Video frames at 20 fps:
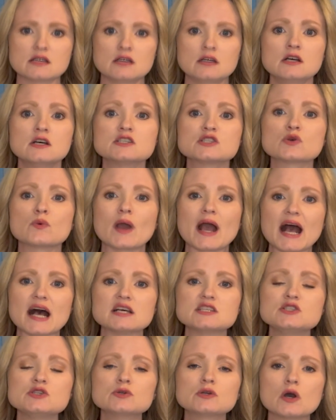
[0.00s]
So as
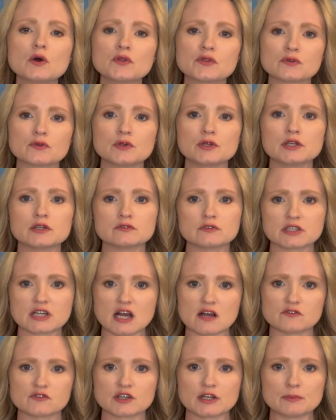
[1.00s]
you go through your
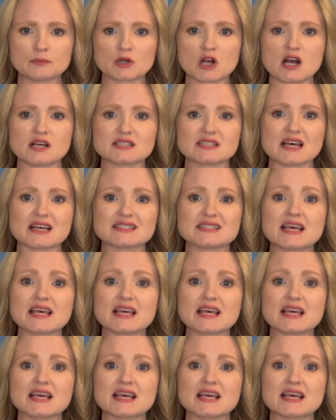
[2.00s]
recovery process,